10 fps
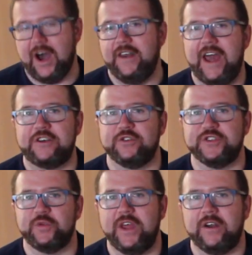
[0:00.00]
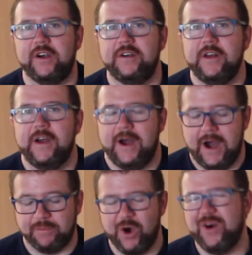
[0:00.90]
natural sweetener.
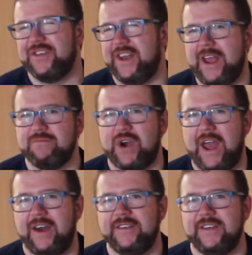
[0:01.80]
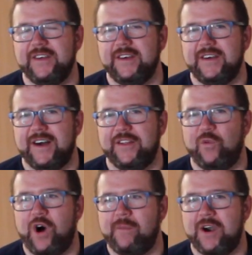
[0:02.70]
Go with the name brand, the
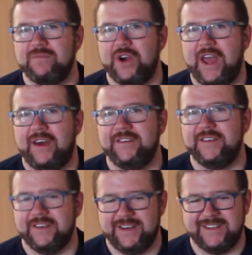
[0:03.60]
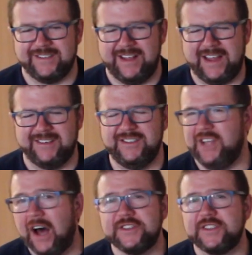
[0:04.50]
Walmart brand. It's like
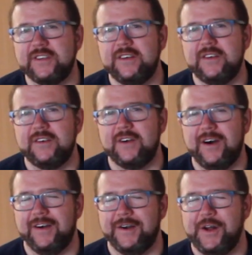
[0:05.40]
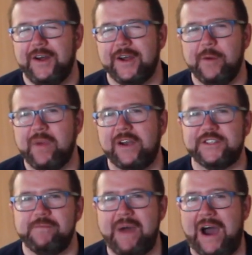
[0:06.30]
dust
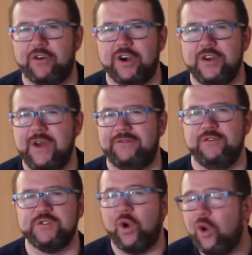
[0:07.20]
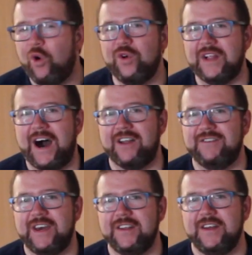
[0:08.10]
compared to powder. You have to use a whole lot
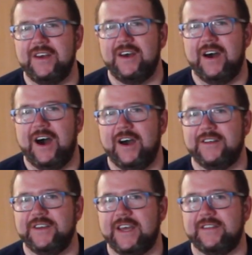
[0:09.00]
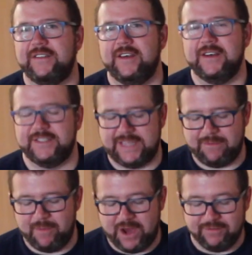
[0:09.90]
of it to get the
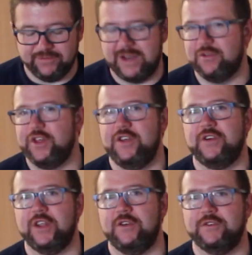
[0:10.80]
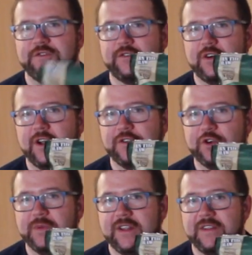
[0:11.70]
same amount of flavor that you can use for a
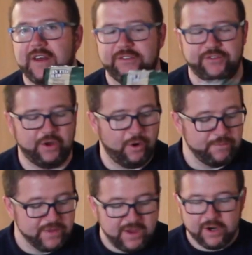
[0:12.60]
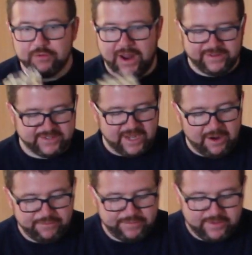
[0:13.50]
little bit of this. So great
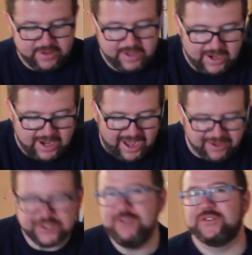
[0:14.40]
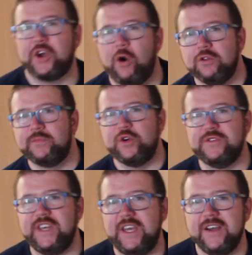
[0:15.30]
stuff. I also use cold
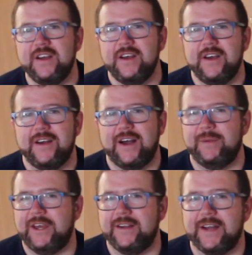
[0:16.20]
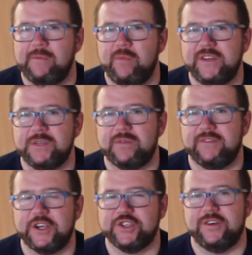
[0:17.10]
brew tea. I mean, I'm a busy
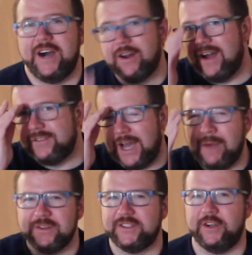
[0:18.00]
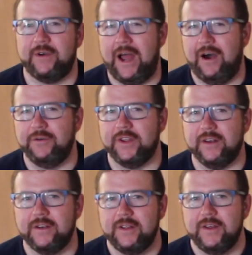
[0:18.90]
professional. I don't have time to sit around
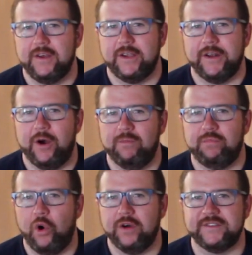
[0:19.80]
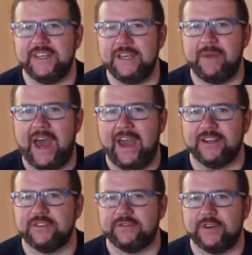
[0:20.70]
and boil tea
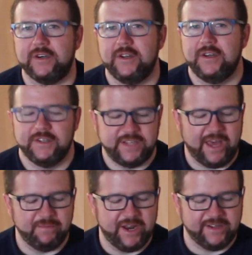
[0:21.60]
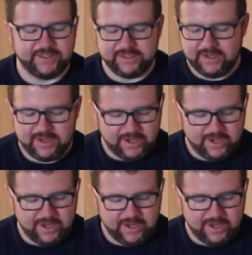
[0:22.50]
bags for 10 minutes.